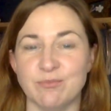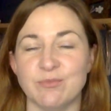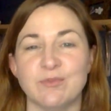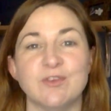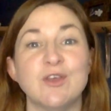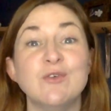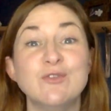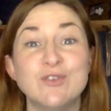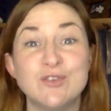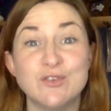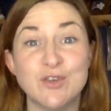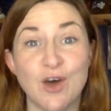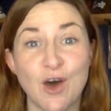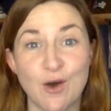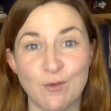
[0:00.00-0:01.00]
So
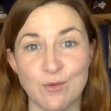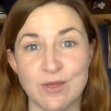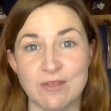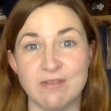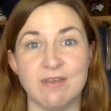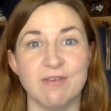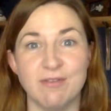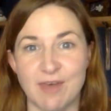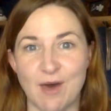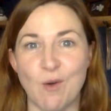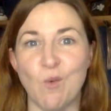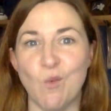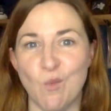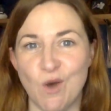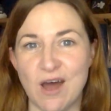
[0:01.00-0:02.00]
start with that
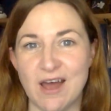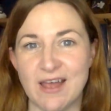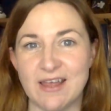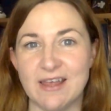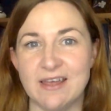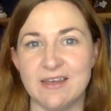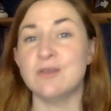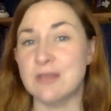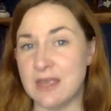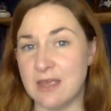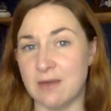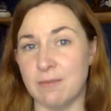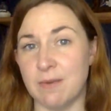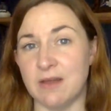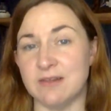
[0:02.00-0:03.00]
why. Think
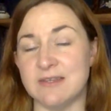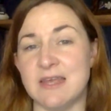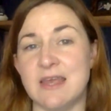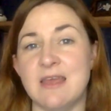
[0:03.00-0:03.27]
about it.